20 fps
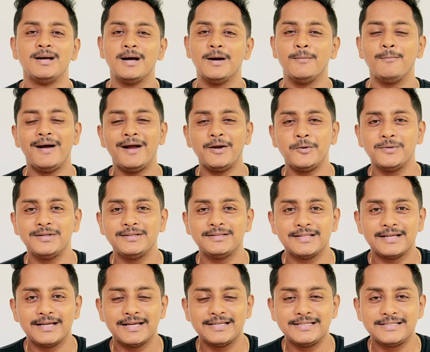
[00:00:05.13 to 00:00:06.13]
I'm back
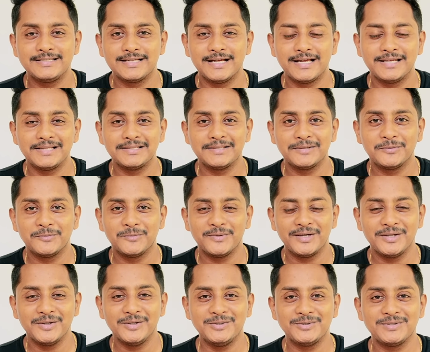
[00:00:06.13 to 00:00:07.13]
with it another
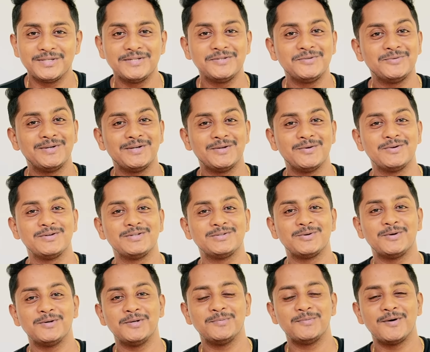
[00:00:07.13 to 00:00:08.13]
video. Today's video is
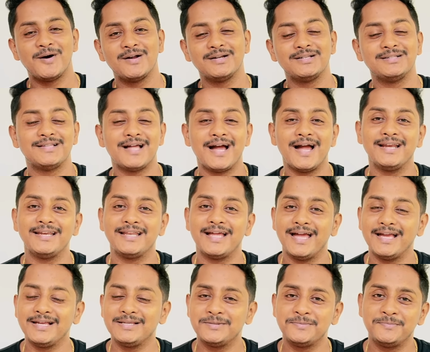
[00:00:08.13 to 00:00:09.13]
all about that
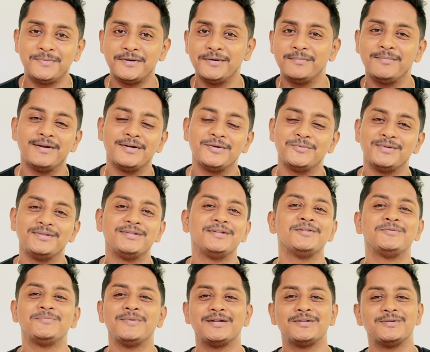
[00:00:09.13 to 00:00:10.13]
experiment with
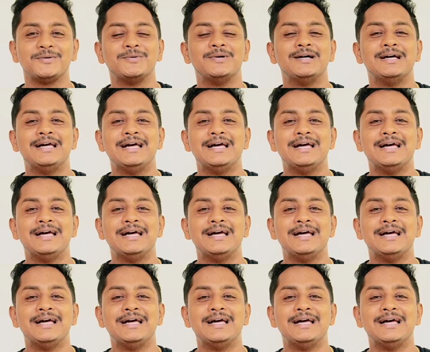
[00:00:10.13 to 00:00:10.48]
respect to